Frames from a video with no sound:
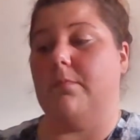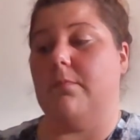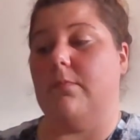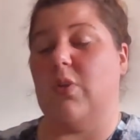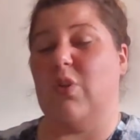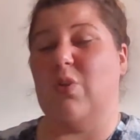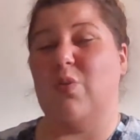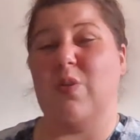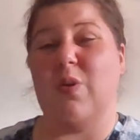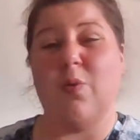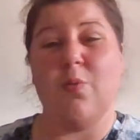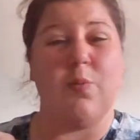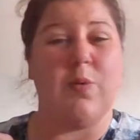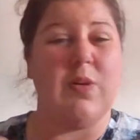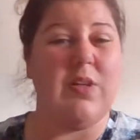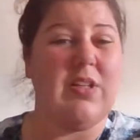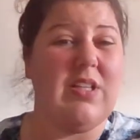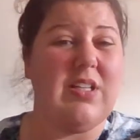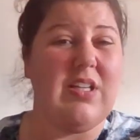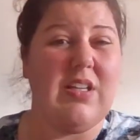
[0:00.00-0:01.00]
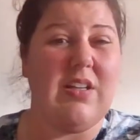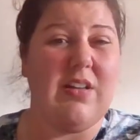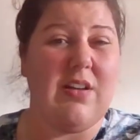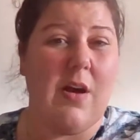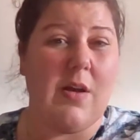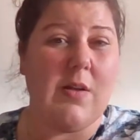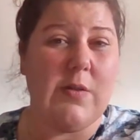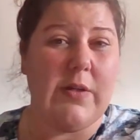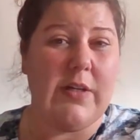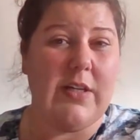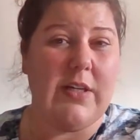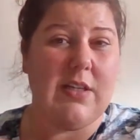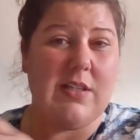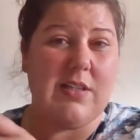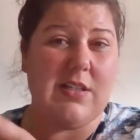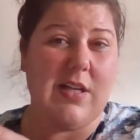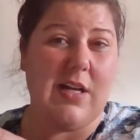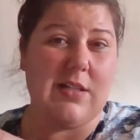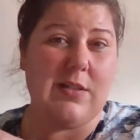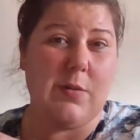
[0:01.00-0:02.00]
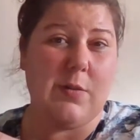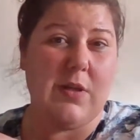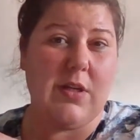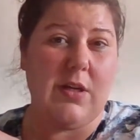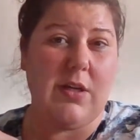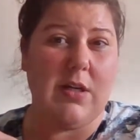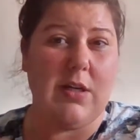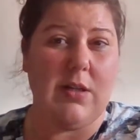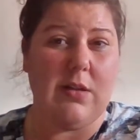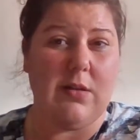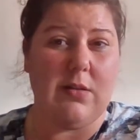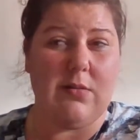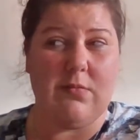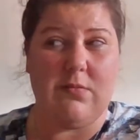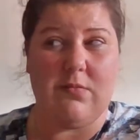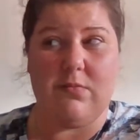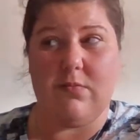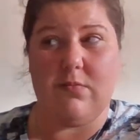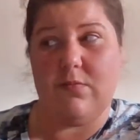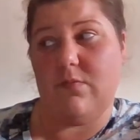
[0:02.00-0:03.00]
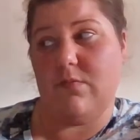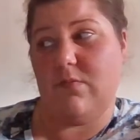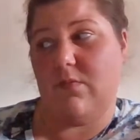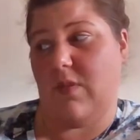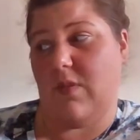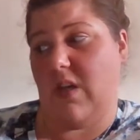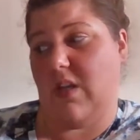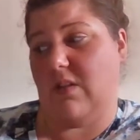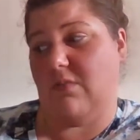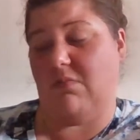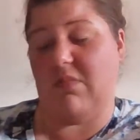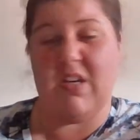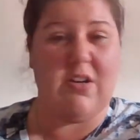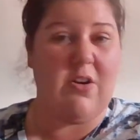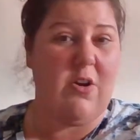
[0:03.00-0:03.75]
You don't really need to color it because that's what you're gonna, it